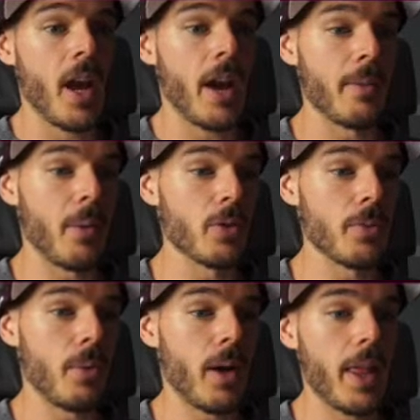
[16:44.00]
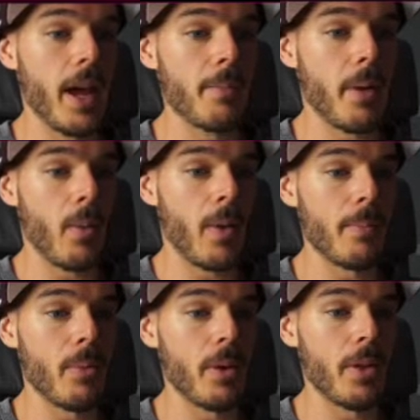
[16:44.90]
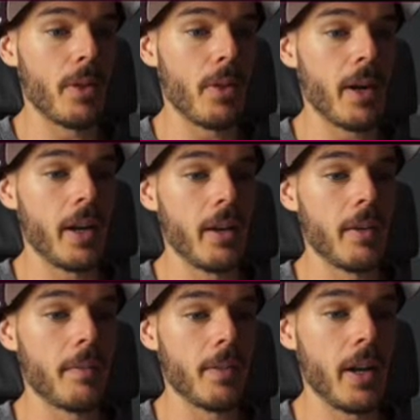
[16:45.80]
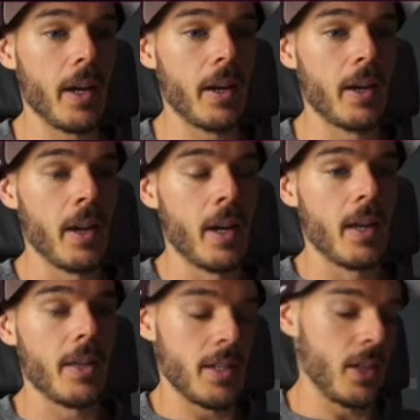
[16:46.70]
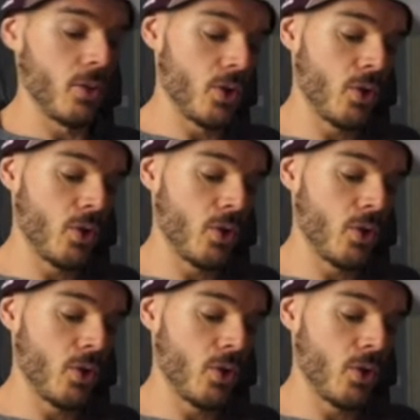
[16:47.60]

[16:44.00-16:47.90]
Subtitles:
and you multiply that by 1.3, yeah, this equals